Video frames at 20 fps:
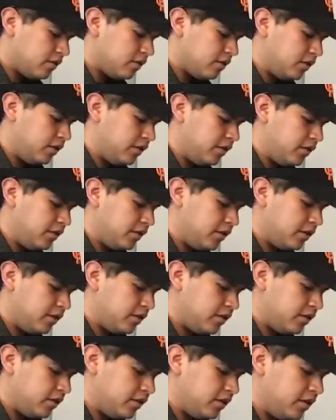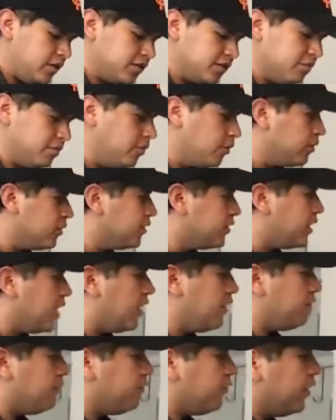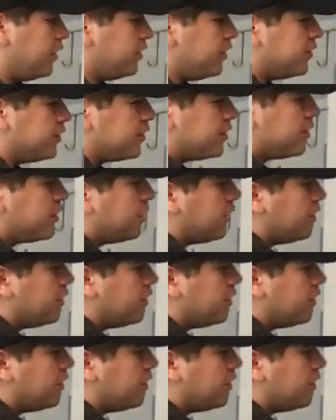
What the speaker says: I think it is important to have friends